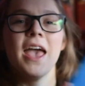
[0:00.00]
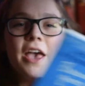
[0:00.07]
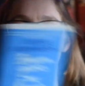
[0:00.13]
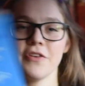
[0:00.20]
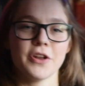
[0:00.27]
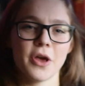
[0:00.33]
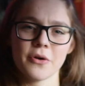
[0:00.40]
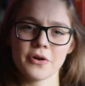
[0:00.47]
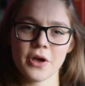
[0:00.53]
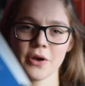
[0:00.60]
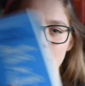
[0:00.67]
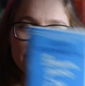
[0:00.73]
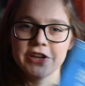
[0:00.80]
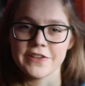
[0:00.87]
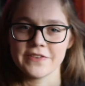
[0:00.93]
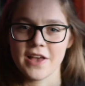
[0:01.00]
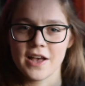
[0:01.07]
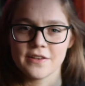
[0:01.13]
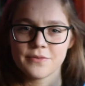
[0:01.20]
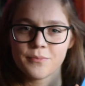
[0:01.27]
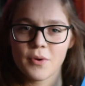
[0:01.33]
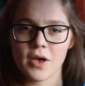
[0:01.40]
If you don't know who Jesse
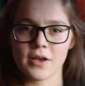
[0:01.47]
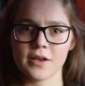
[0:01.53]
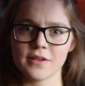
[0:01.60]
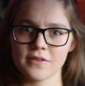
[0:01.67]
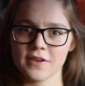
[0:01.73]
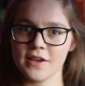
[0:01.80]
Eisenberg is,